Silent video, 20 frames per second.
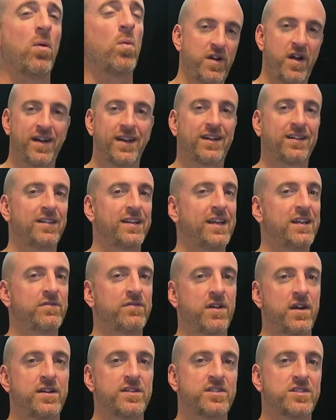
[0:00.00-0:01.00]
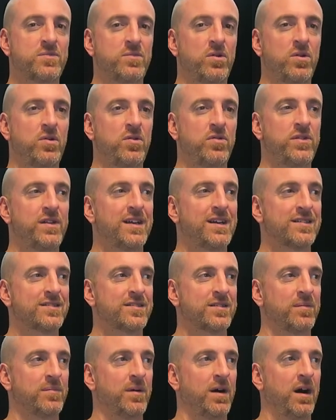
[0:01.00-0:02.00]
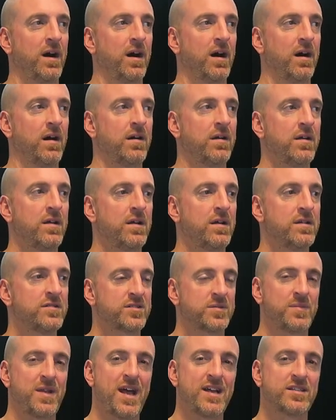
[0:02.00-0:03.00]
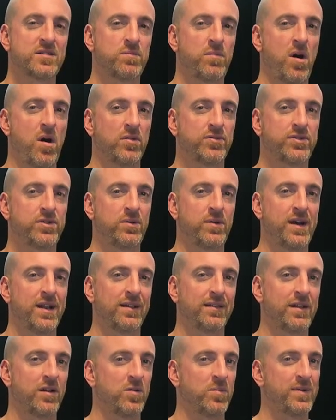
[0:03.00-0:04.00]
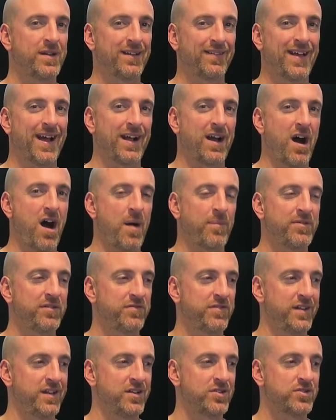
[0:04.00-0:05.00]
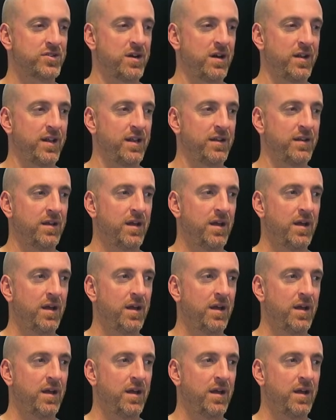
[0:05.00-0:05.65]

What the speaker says: Very clean, very smooth. You get some nice malt to it, a little bit of like hoppy finish on it.